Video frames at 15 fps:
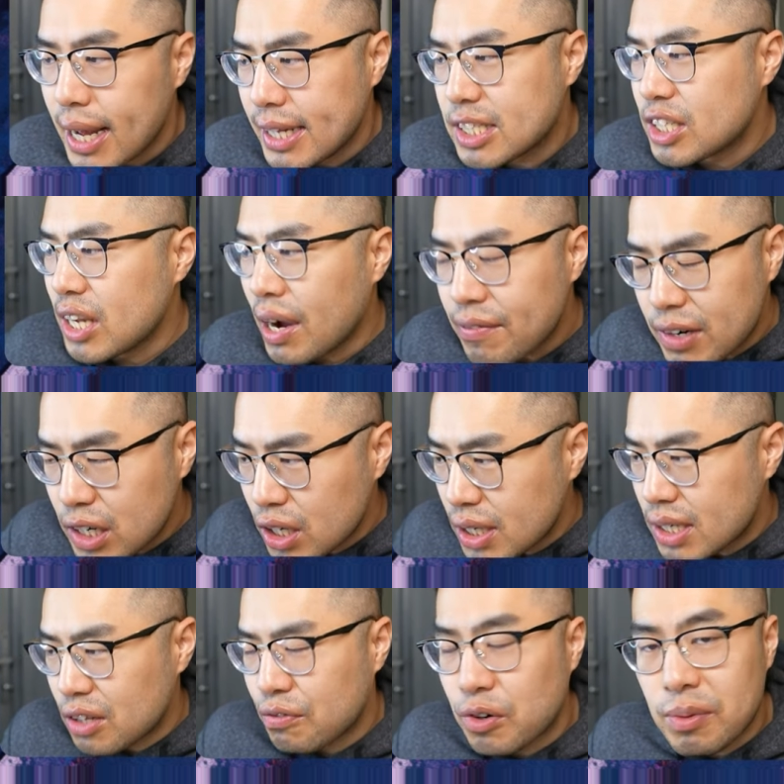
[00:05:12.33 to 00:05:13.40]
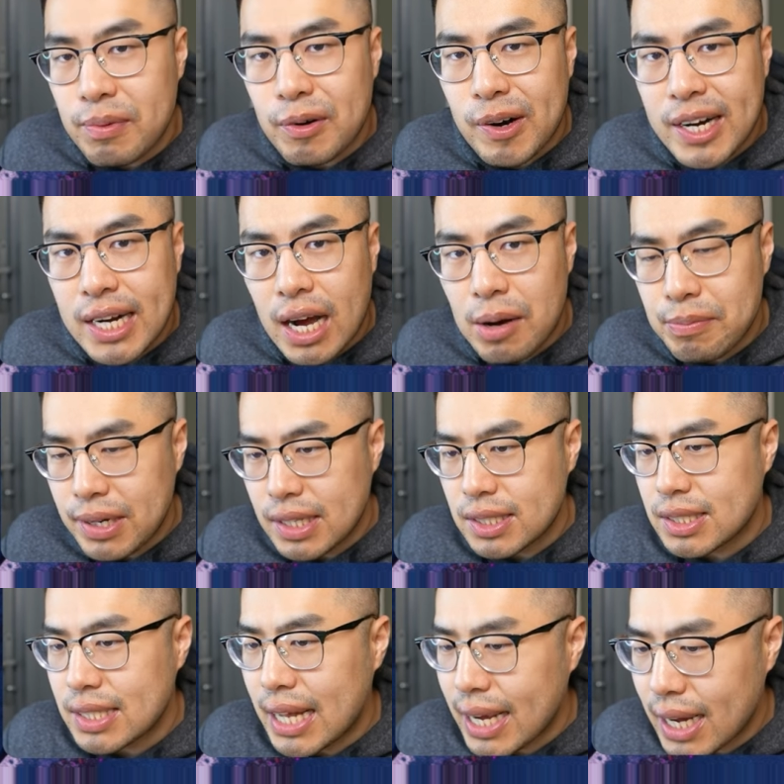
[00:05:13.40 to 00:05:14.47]
It's not very good in the format right now because
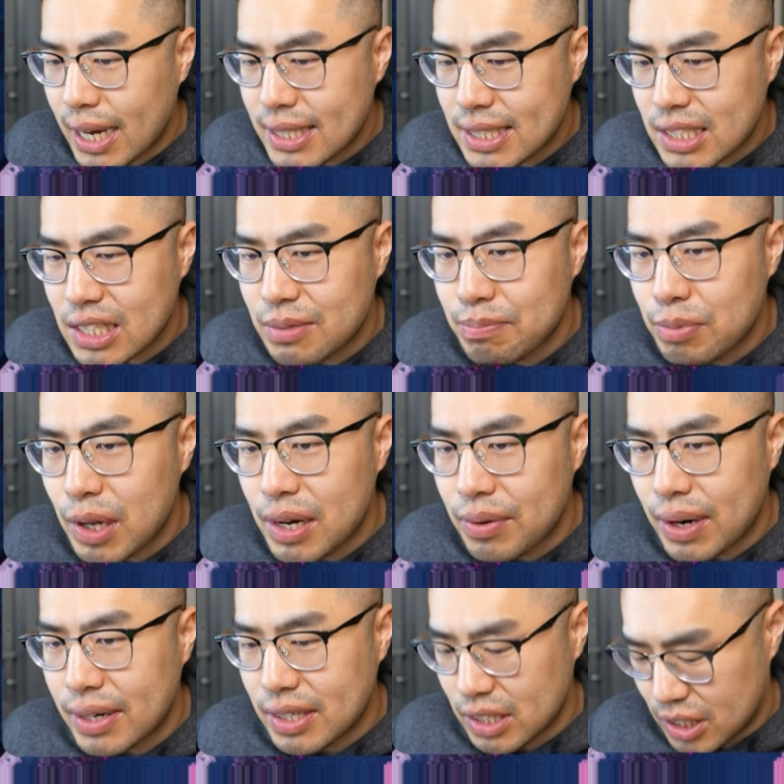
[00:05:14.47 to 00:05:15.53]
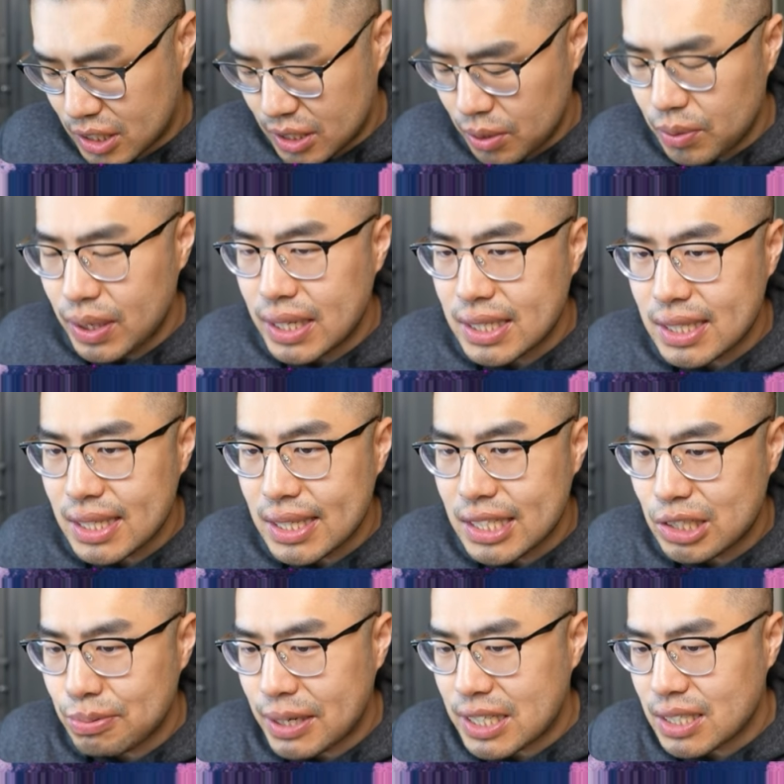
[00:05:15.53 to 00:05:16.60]
Snake Eyes just can play around it so easily,
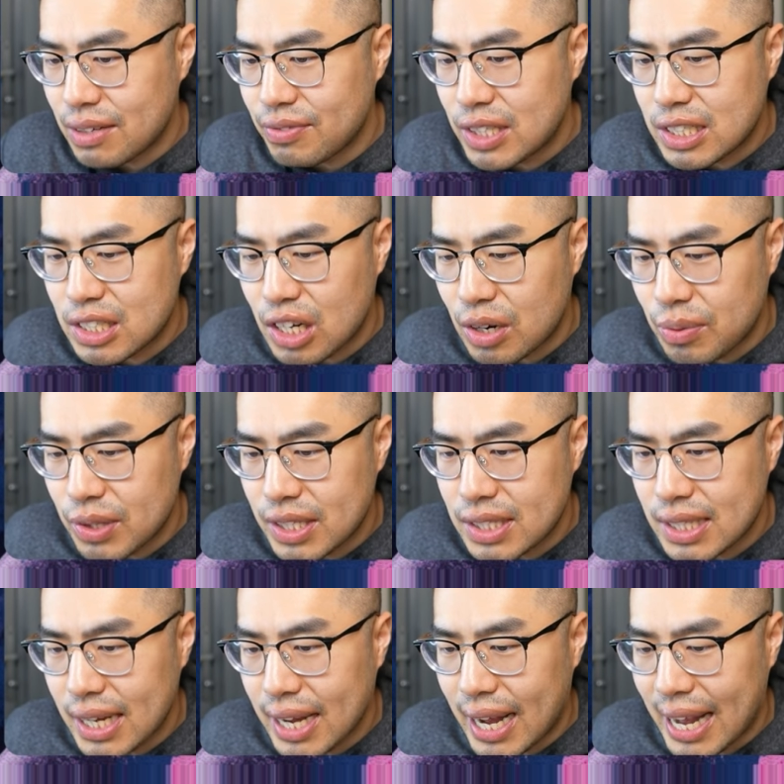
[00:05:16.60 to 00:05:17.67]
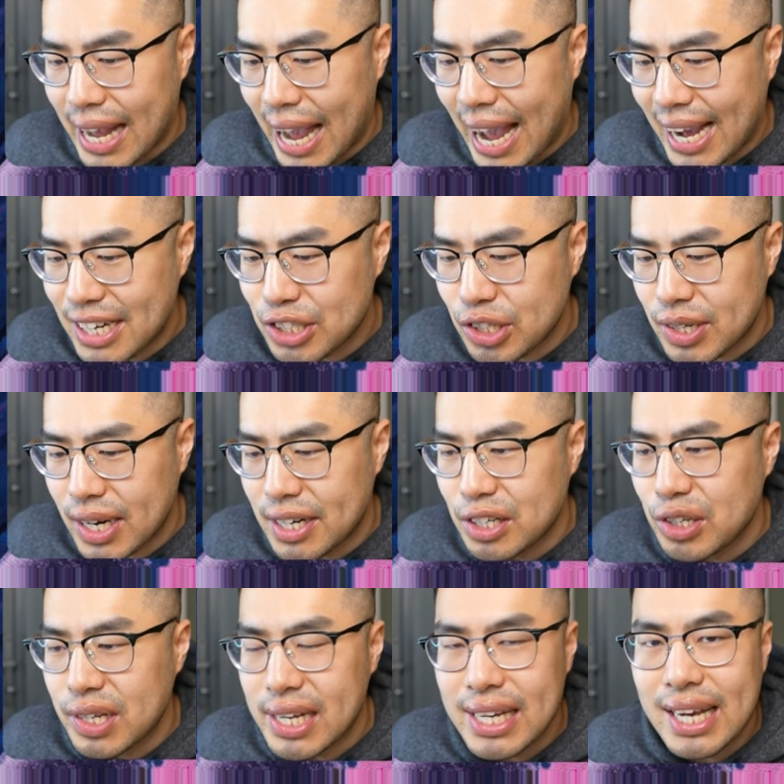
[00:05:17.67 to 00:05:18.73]
especially if they start with the Snake Eye Ash. You're kind of
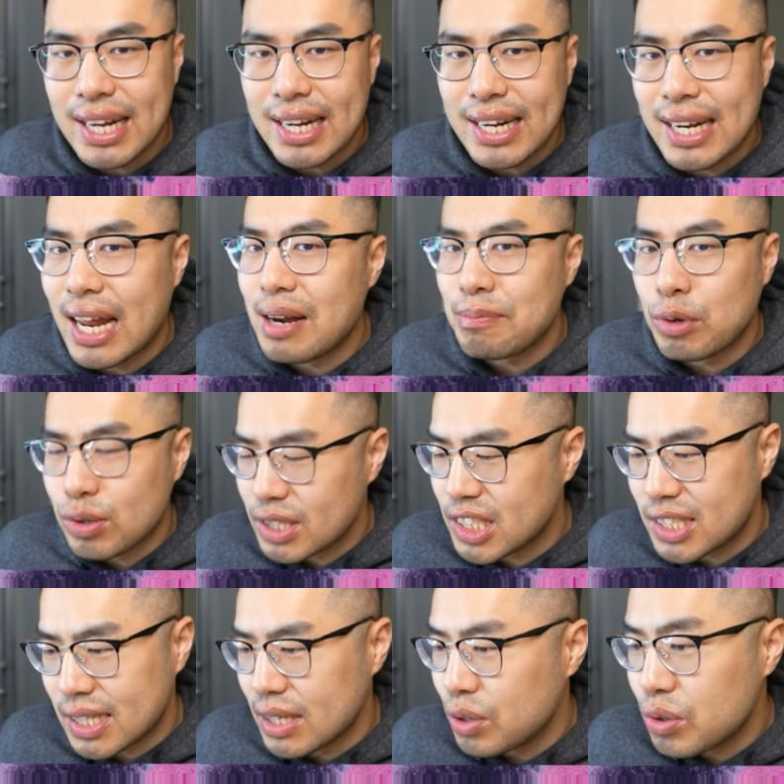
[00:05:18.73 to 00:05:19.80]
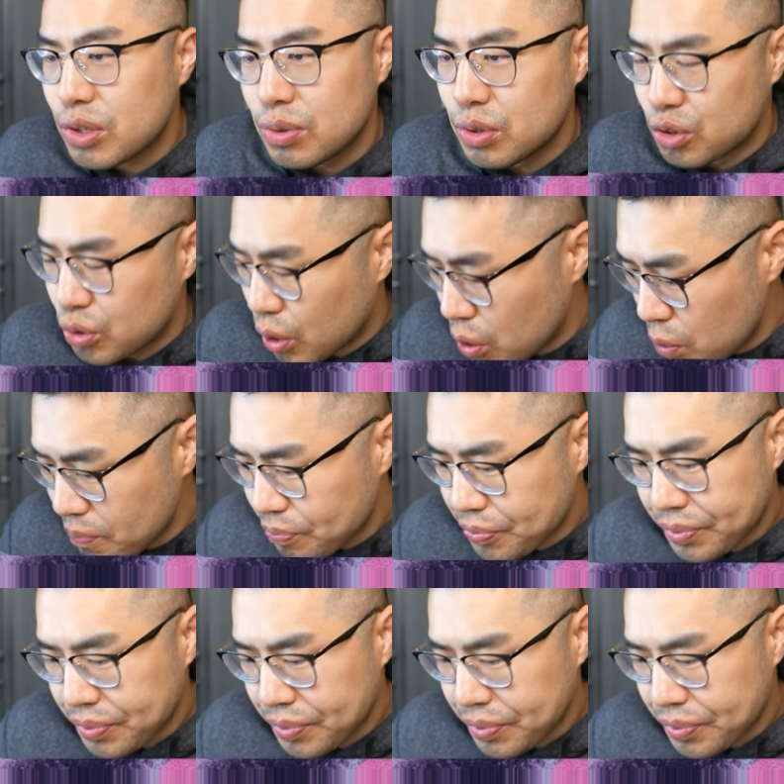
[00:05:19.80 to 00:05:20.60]
looking at an end board still through Drone.